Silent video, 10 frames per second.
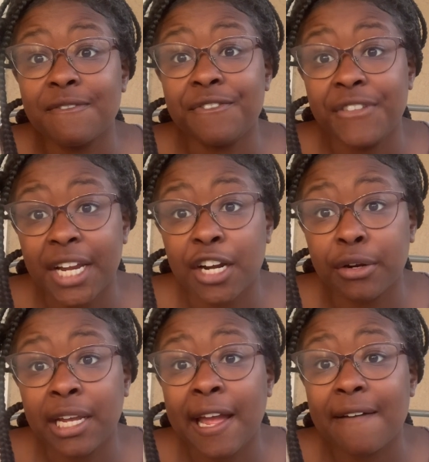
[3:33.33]

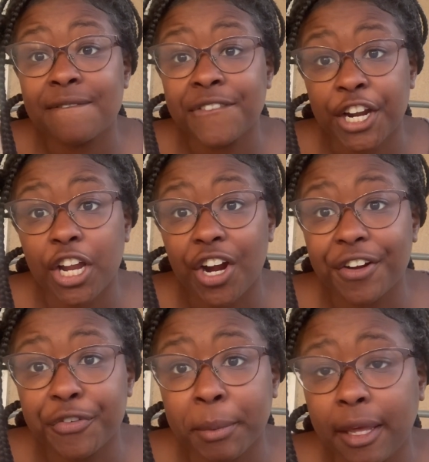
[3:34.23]
very, very
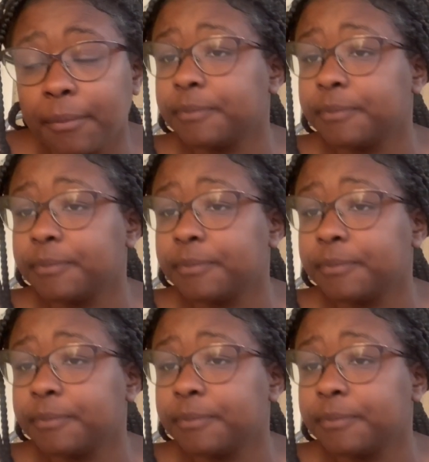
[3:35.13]
hard for me.